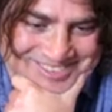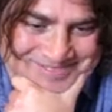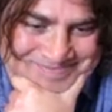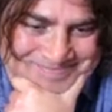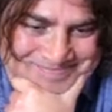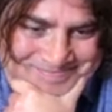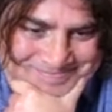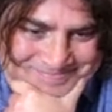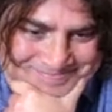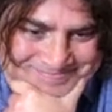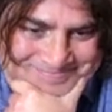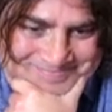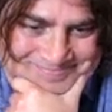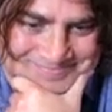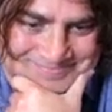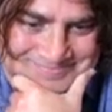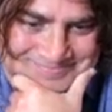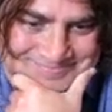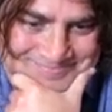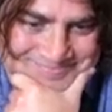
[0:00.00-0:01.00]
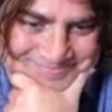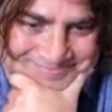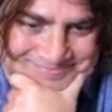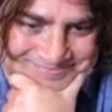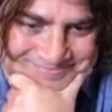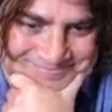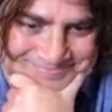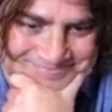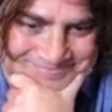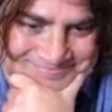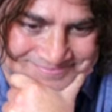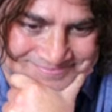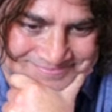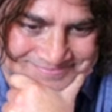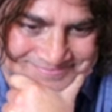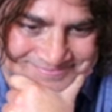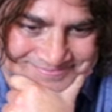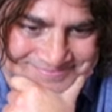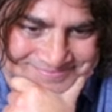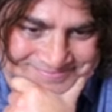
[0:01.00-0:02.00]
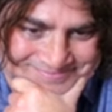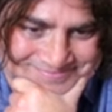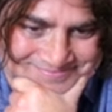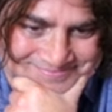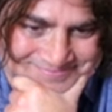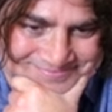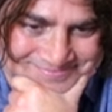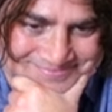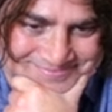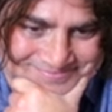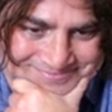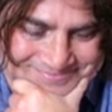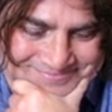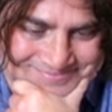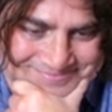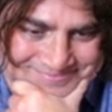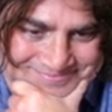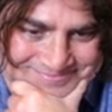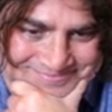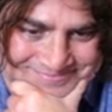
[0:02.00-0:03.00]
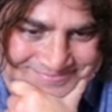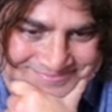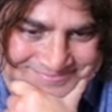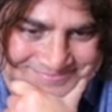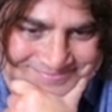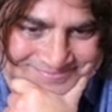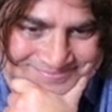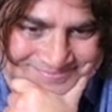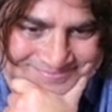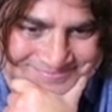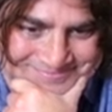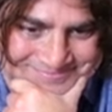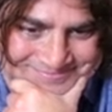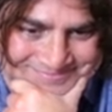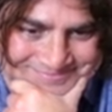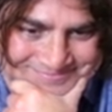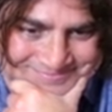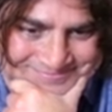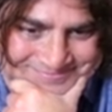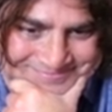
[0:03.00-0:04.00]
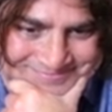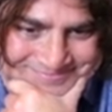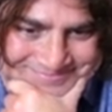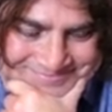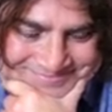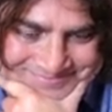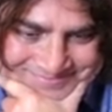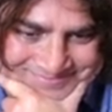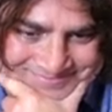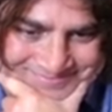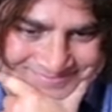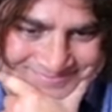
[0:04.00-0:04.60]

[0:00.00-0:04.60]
(silent)